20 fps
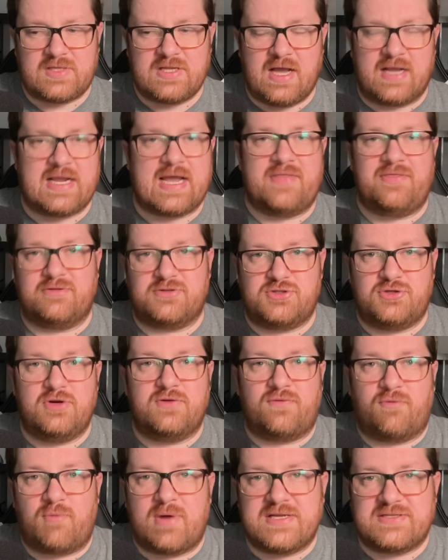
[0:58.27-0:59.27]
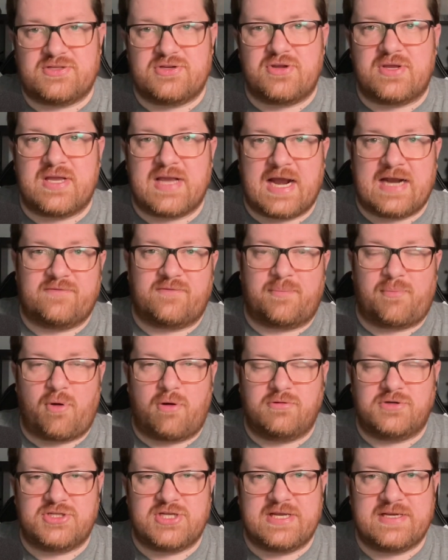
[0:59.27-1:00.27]
Again, there's two different ways that you can kind of
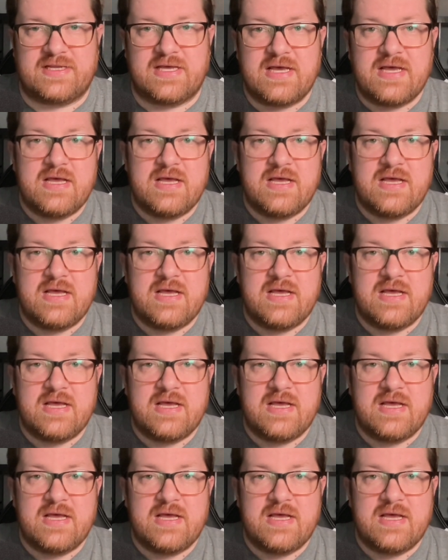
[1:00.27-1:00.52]
approach it.